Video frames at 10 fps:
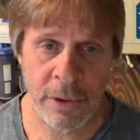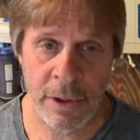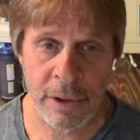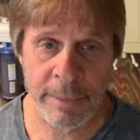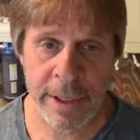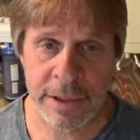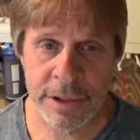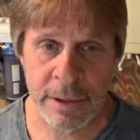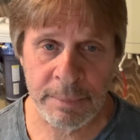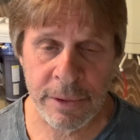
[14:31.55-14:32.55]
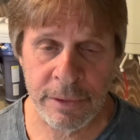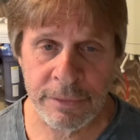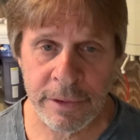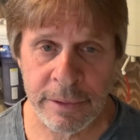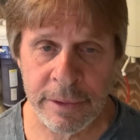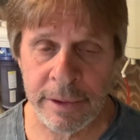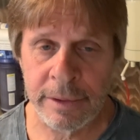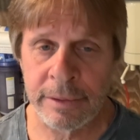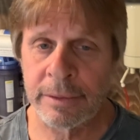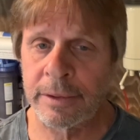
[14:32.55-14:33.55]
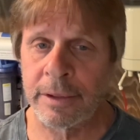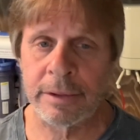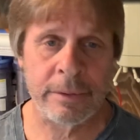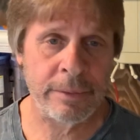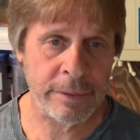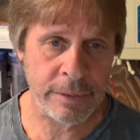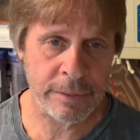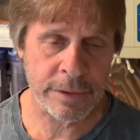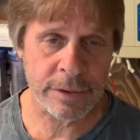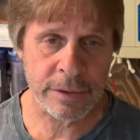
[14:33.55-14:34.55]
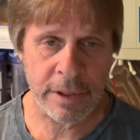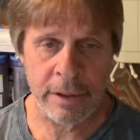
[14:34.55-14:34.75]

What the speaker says: all match up perfectly, or you don't use it. So